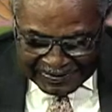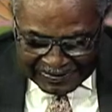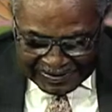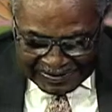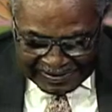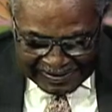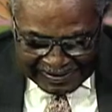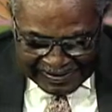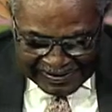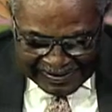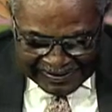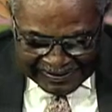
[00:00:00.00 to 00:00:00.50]

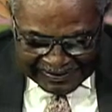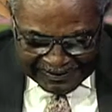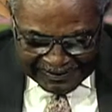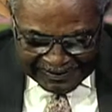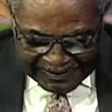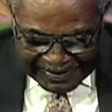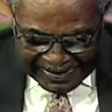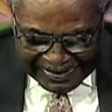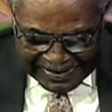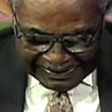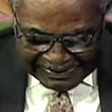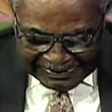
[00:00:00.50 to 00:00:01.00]
talk
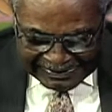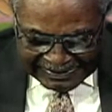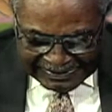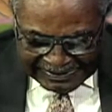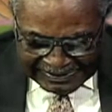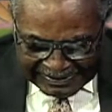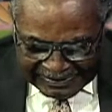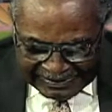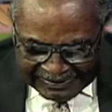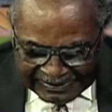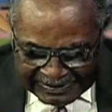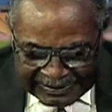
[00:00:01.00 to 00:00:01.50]
about
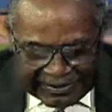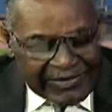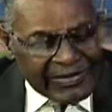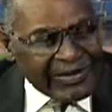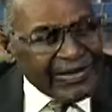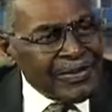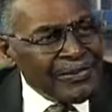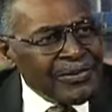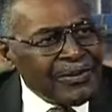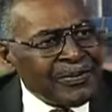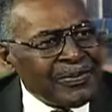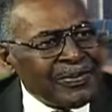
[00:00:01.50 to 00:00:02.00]
uh,
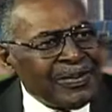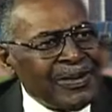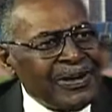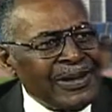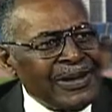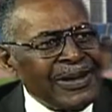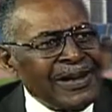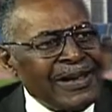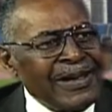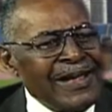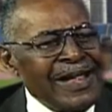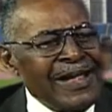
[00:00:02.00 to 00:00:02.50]
summer
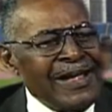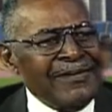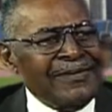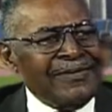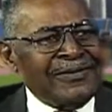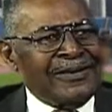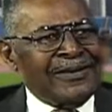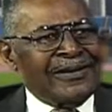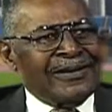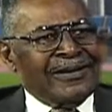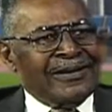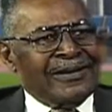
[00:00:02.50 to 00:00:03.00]
playing
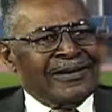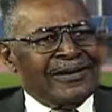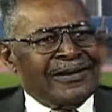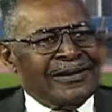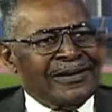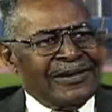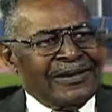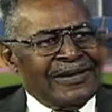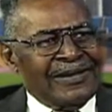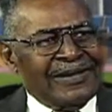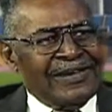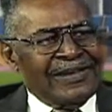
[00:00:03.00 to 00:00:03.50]
after
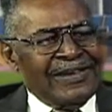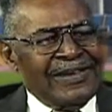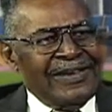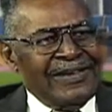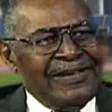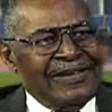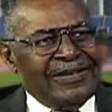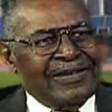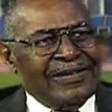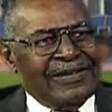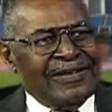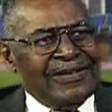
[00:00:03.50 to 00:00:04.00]
the
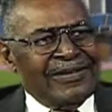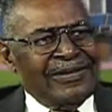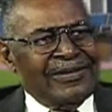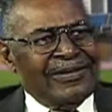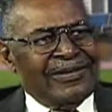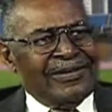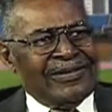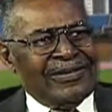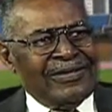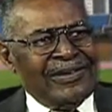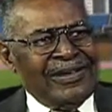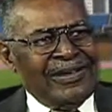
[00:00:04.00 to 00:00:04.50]
season. You mm
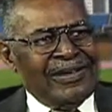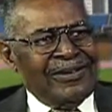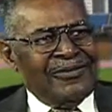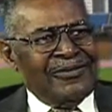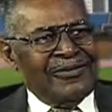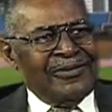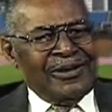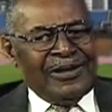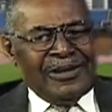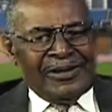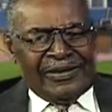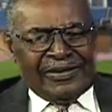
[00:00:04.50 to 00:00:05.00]
-hmm. say you
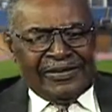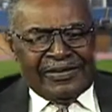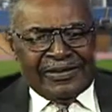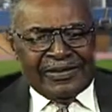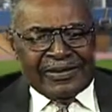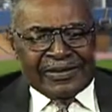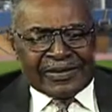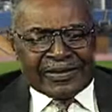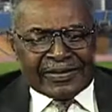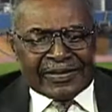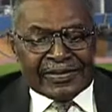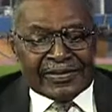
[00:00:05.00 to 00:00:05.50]
went into
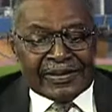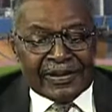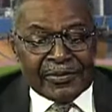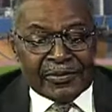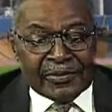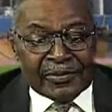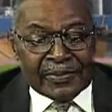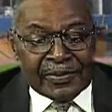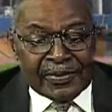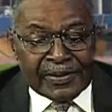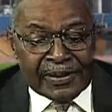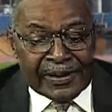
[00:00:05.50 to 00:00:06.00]
the
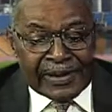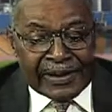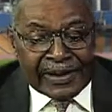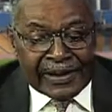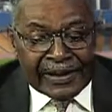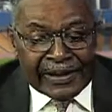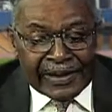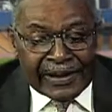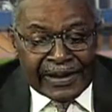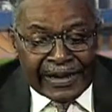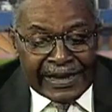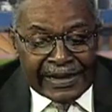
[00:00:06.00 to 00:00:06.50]
summer play
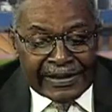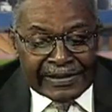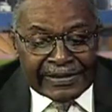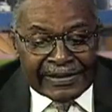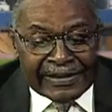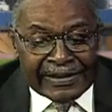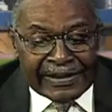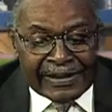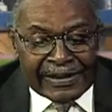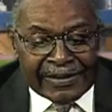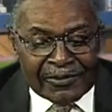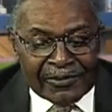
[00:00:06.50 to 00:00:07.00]
like
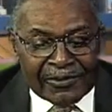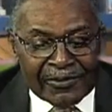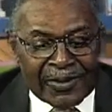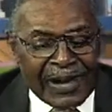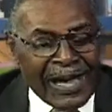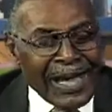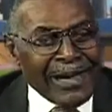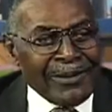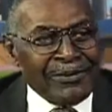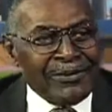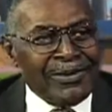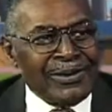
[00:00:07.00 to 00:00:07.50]
the
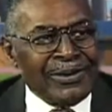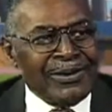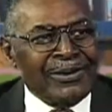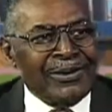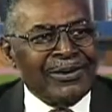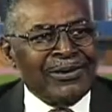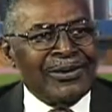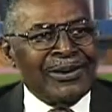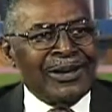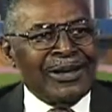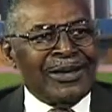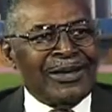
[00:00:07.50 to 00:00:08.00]

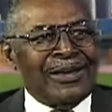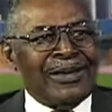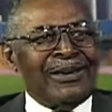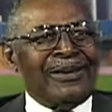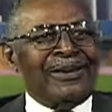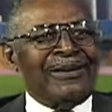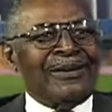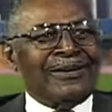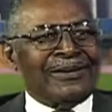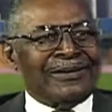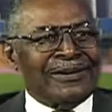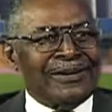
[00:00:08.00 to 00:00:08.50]
YBOA
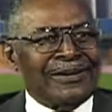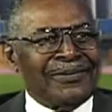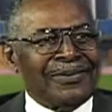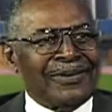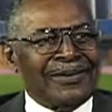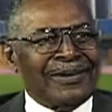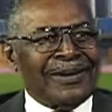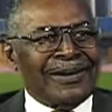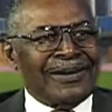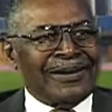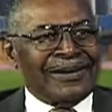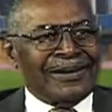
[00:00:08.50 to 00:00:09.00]
or something.
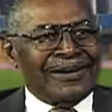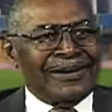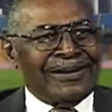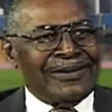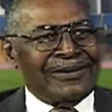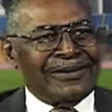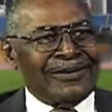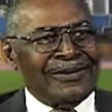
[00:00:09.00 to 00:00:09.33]
Yes, sir. that.